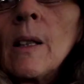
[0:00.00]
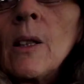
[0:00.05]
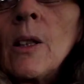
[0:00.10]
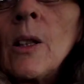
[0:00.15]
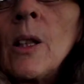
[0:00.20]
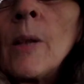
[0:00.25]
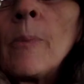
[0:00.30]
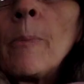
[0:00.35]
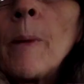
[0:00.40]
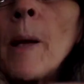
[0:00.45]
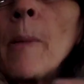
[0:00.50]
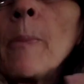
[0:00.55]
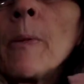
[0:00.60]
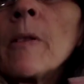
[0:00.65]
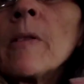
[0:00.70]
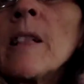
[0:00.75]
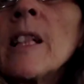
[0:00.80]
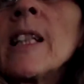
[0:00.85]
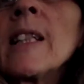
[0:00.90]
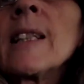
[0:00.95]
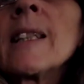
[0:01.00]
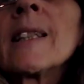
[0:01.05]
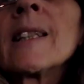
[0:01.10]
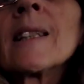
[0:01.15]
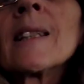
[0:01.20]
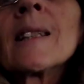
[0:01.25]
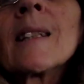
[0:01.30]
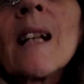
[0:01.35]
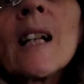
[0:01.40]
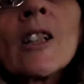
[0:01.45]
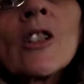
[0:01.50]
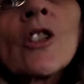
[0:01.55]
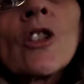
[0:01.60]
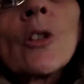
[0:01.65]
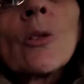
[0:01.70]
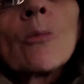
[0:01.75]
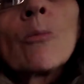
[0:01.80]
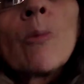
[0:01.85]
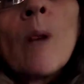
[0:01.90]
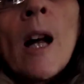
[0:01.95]
You know, people are in such
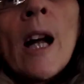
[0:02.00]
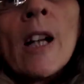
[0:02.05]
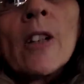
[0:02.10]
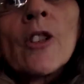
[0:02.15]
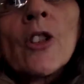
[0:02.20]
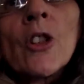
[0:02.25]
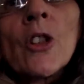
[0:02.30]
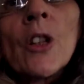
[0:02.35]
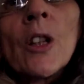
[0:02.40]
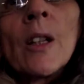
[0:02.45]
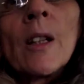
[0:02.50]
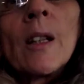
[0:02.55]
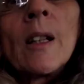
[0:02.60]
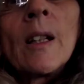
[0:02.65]
a rush